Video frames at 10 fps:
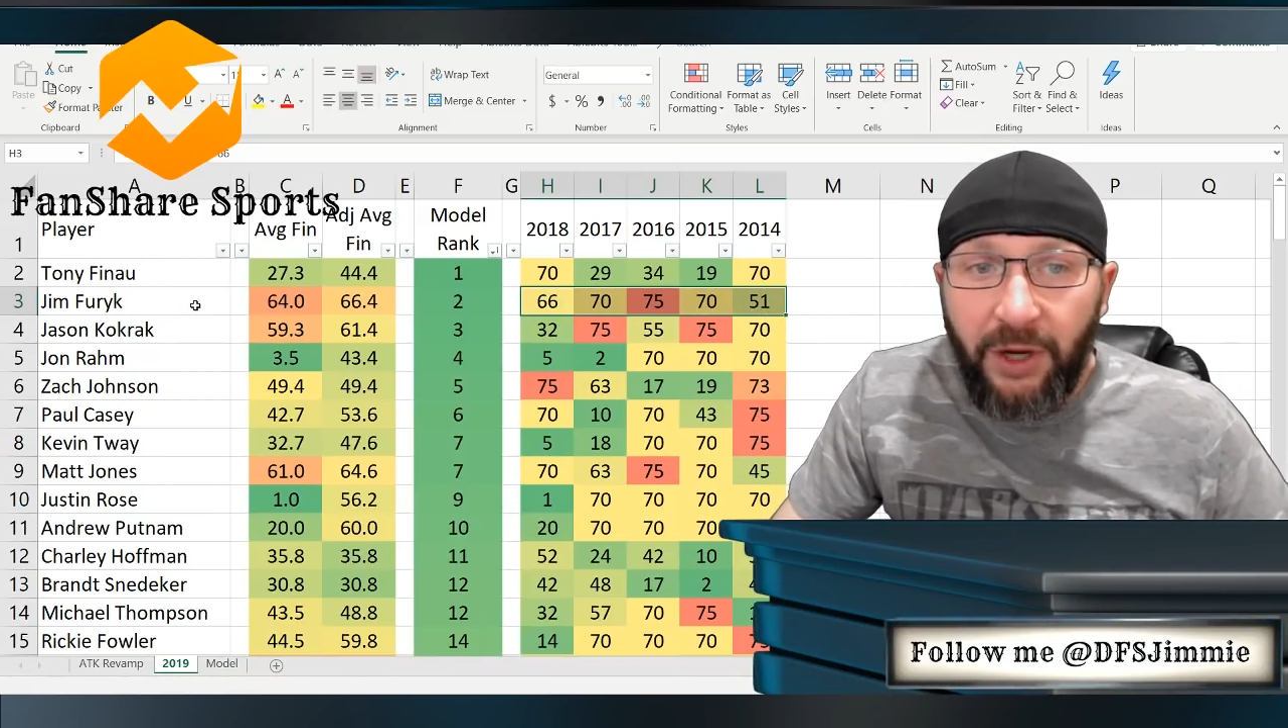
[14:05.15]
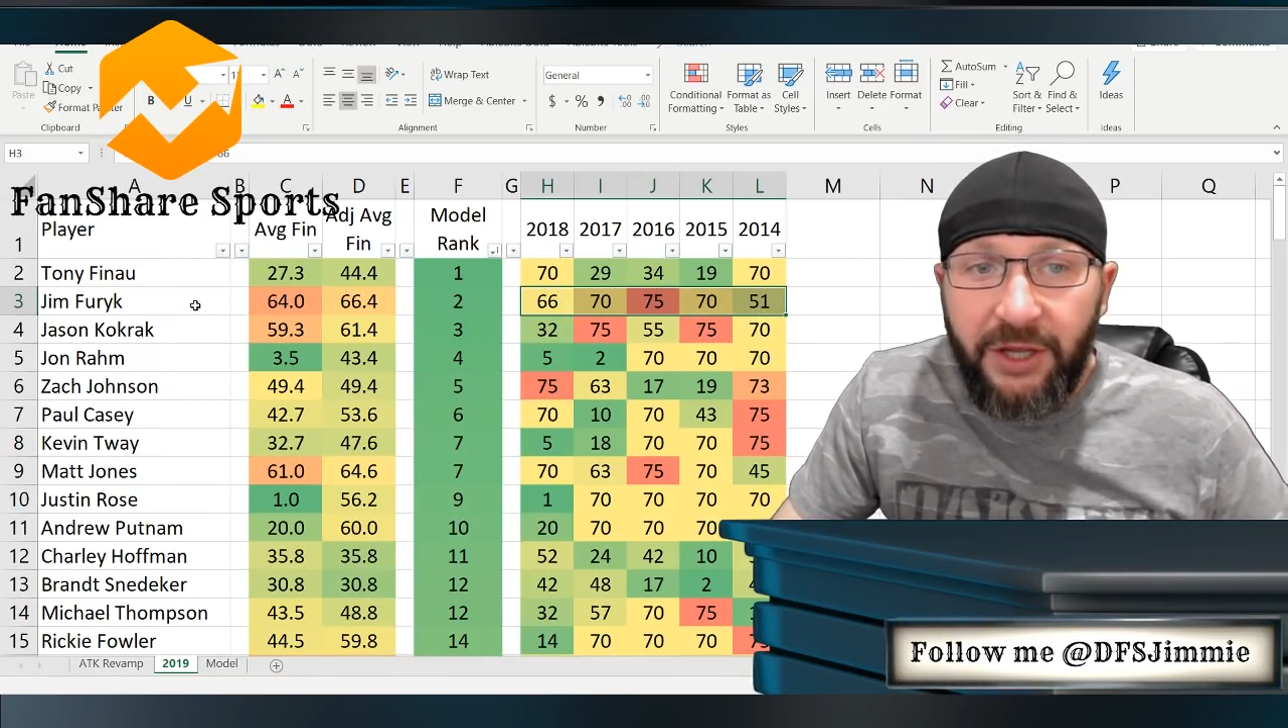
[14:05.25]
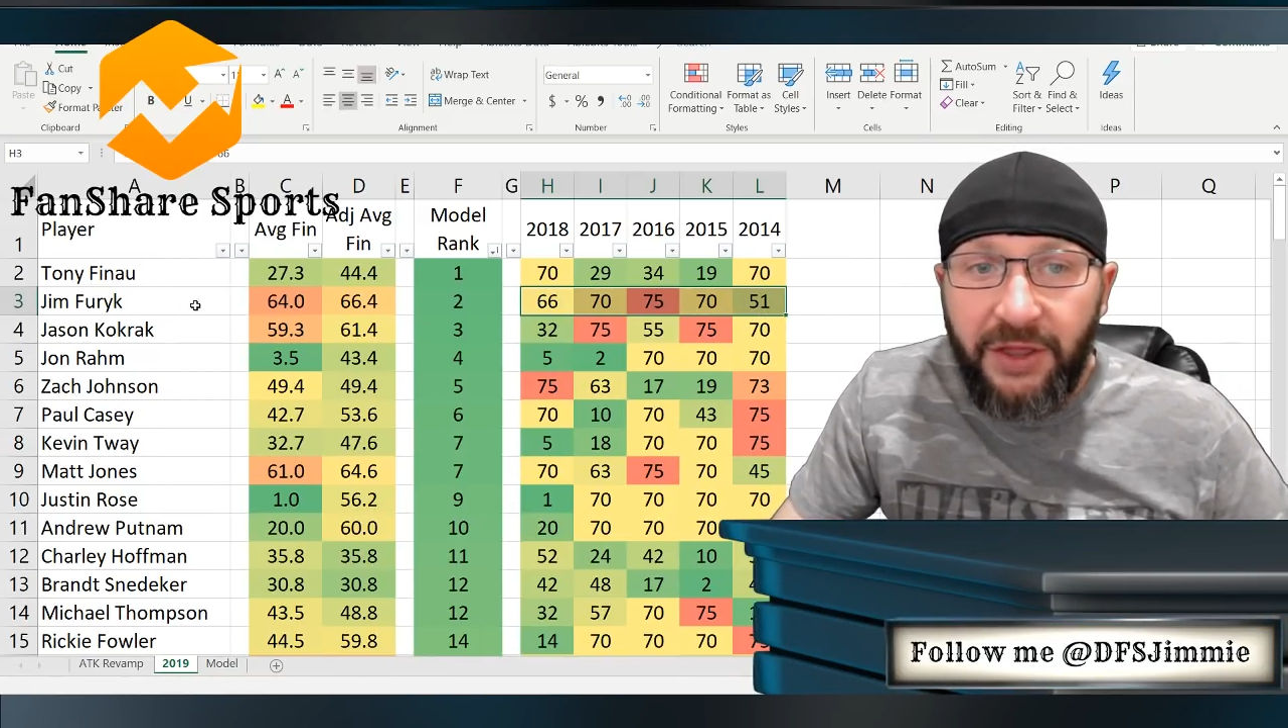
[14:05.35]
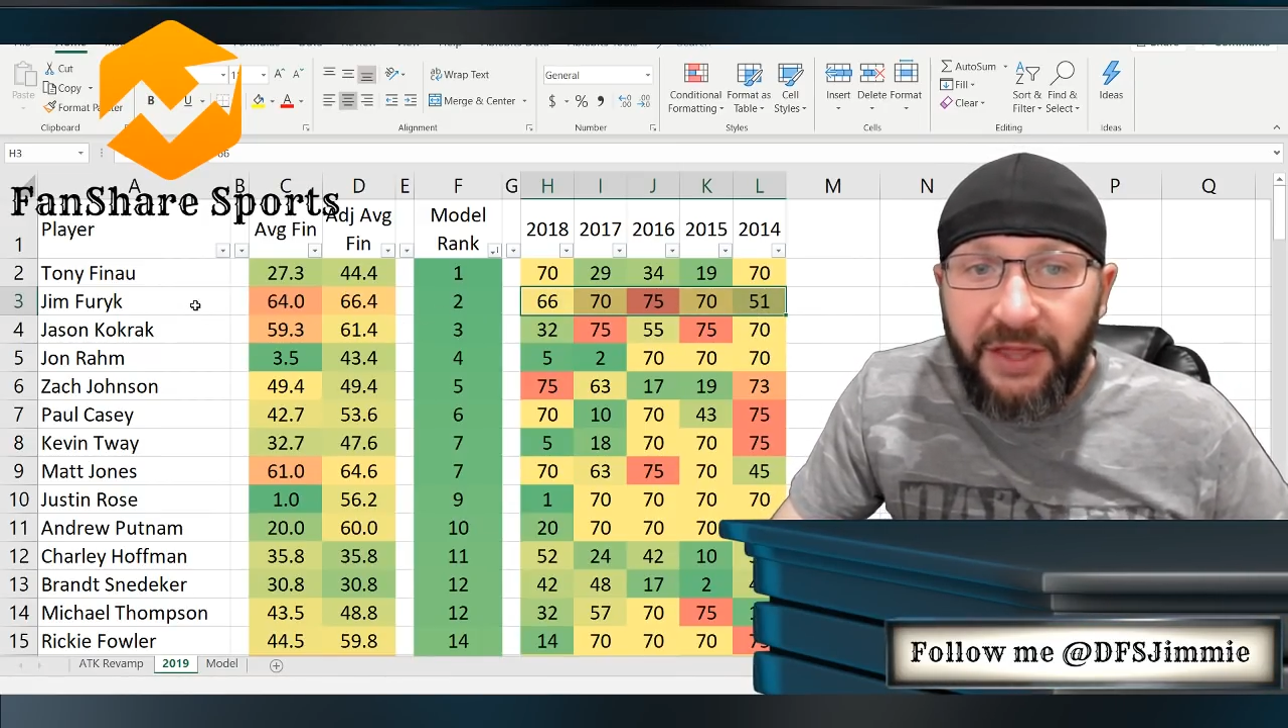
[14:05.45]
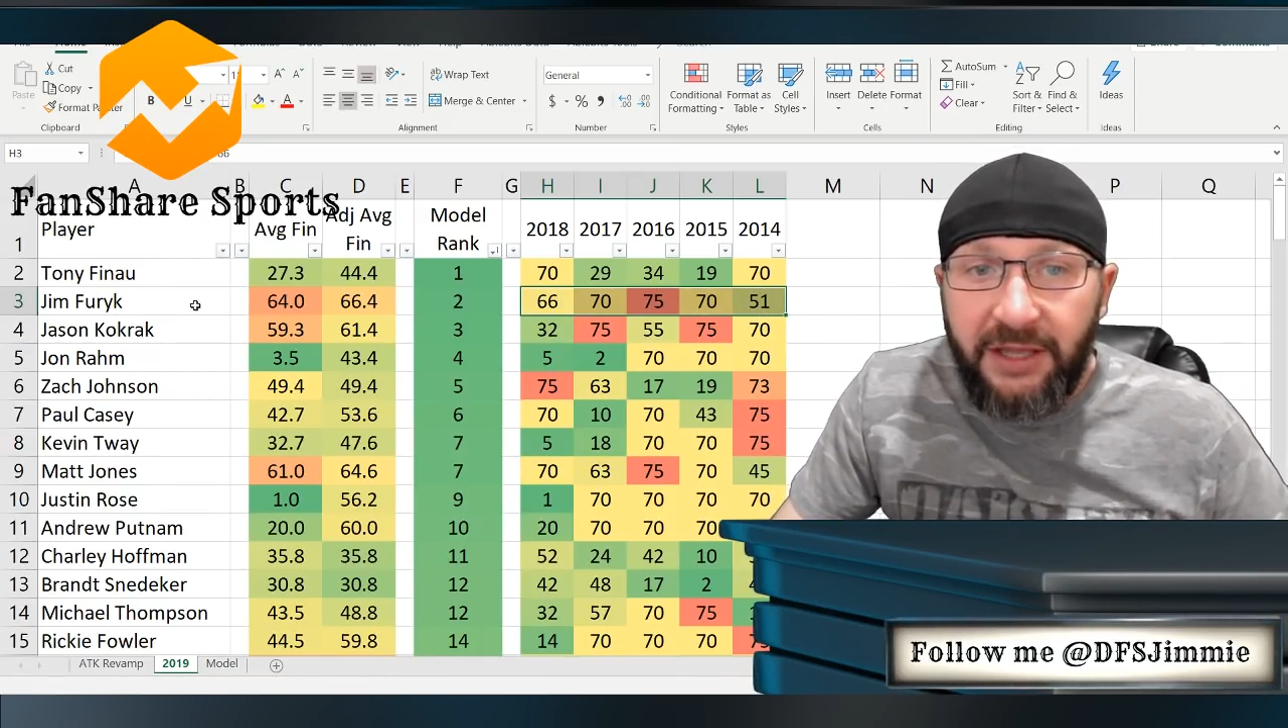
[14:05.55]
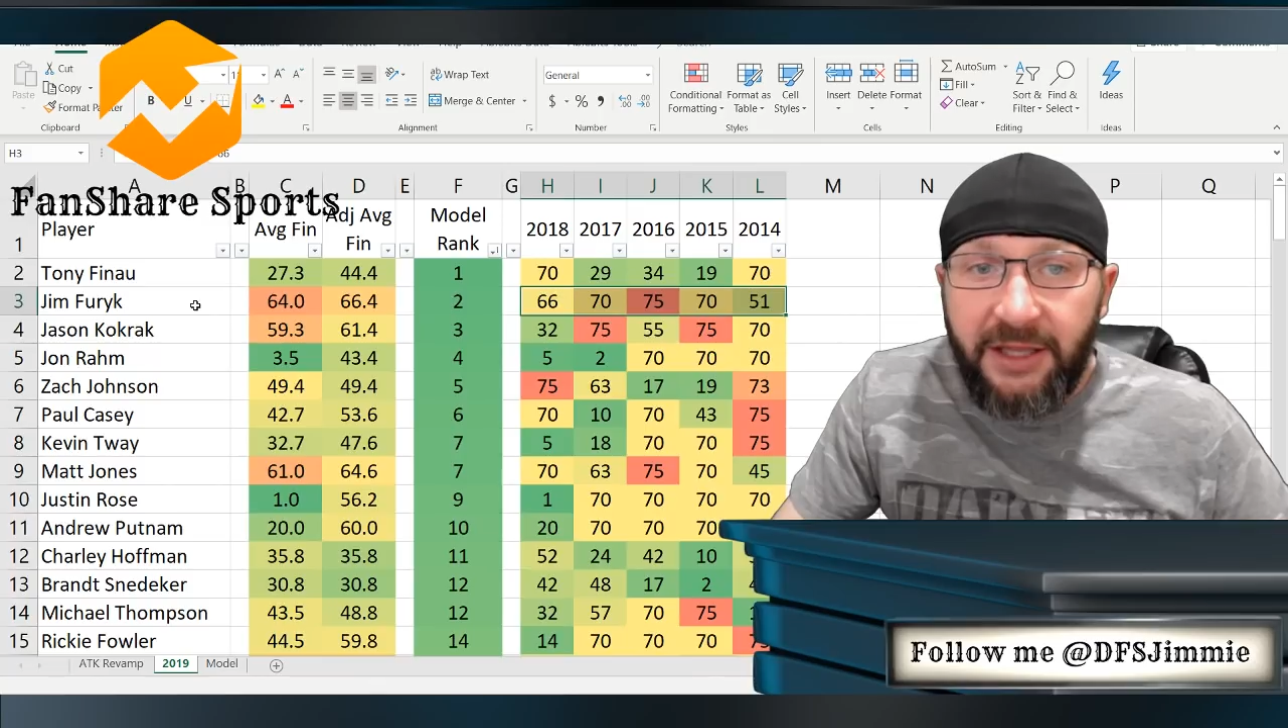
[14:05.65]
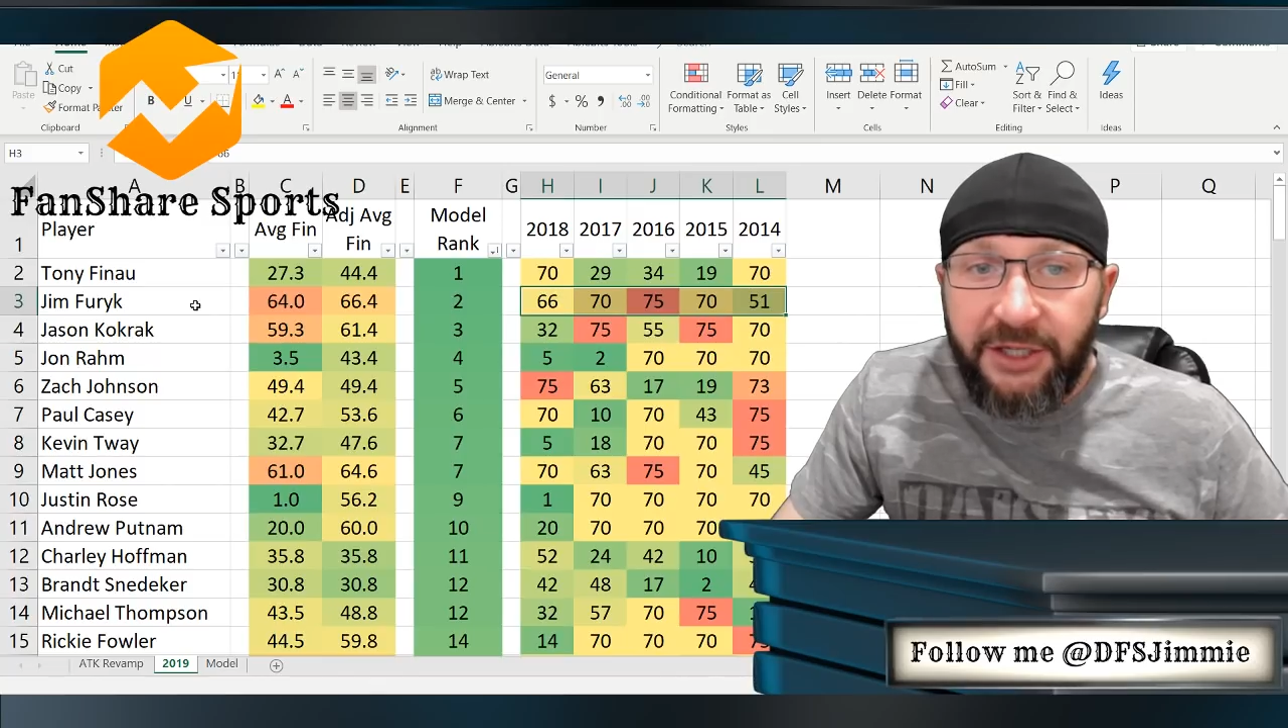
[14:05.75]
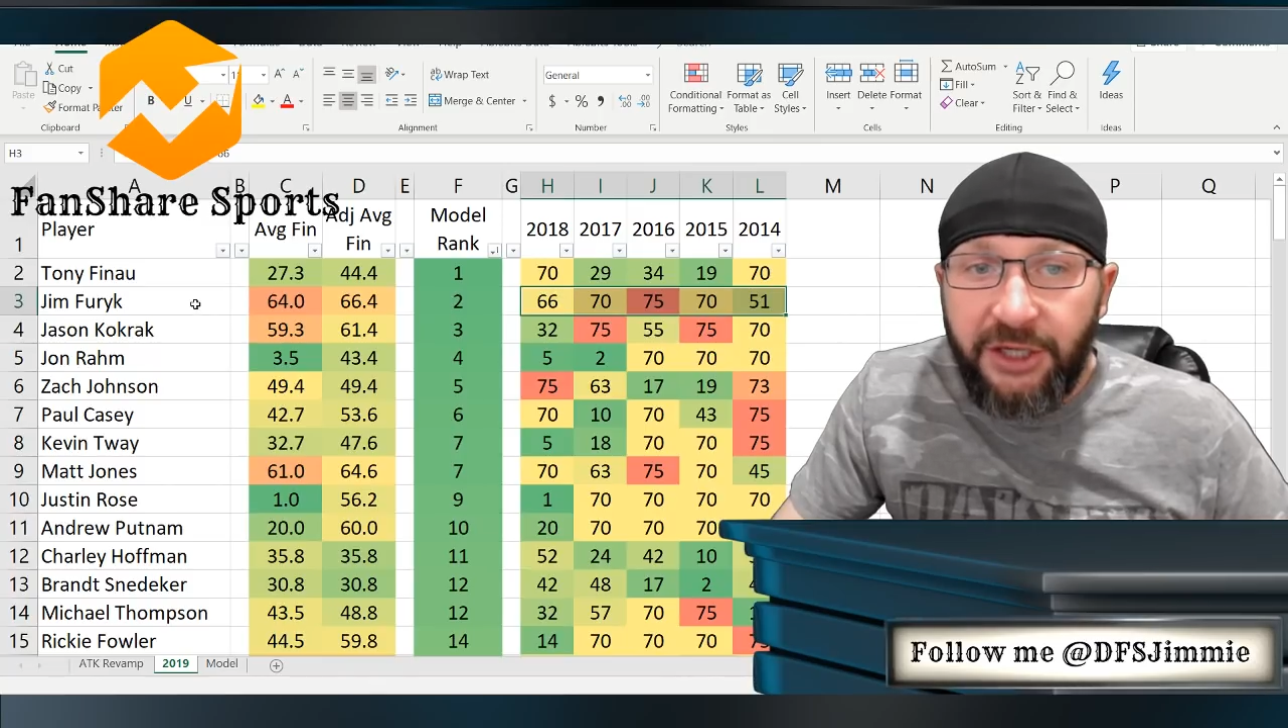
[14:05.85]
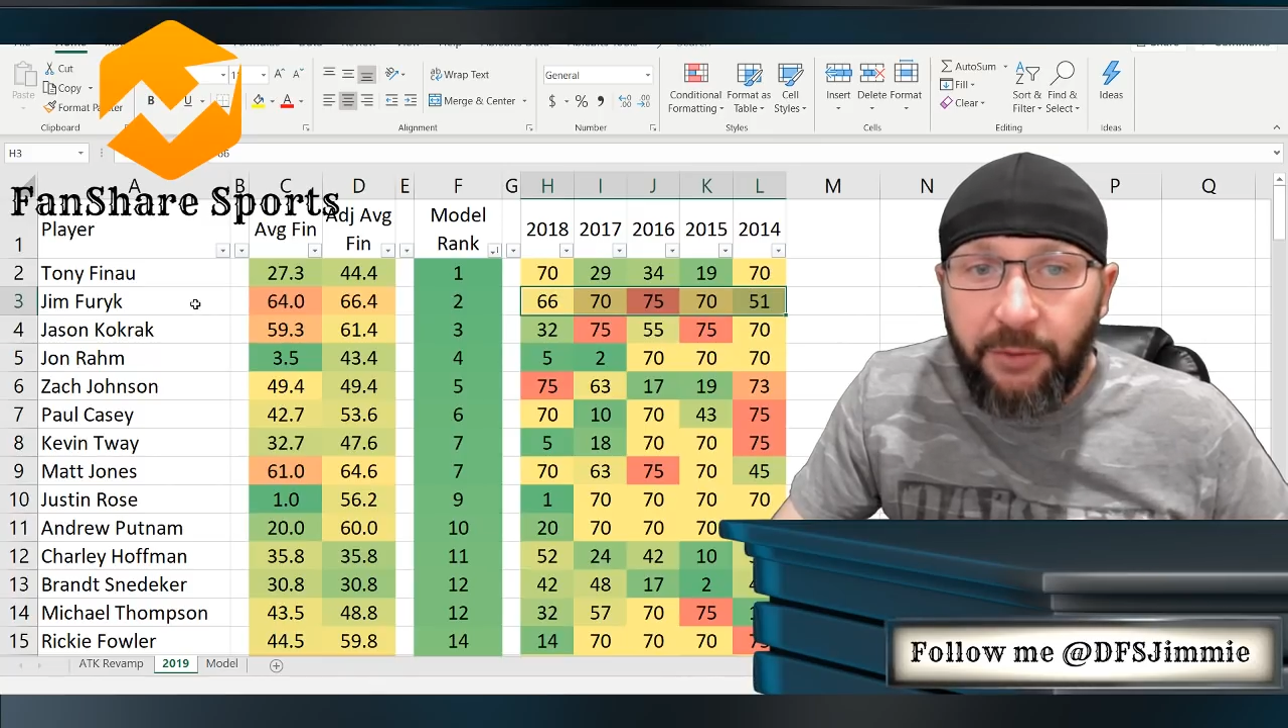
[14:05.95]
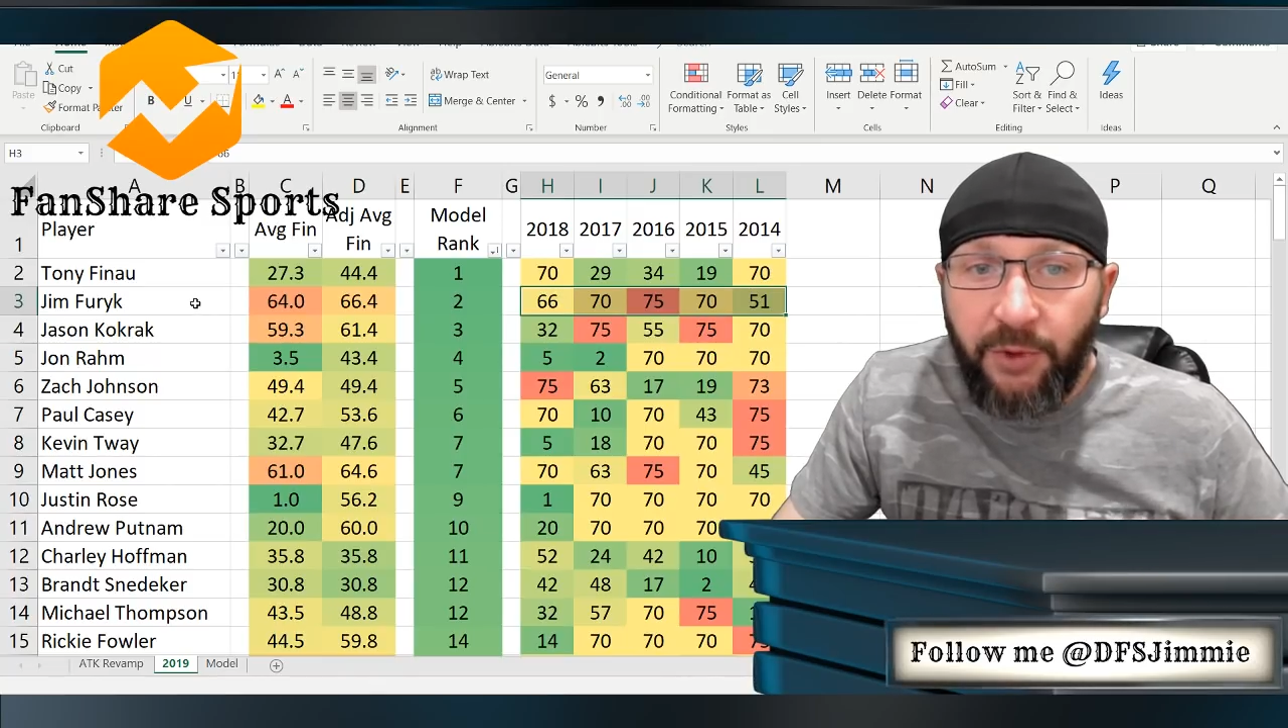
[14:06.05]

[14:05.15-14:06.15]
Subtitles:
you think that Jim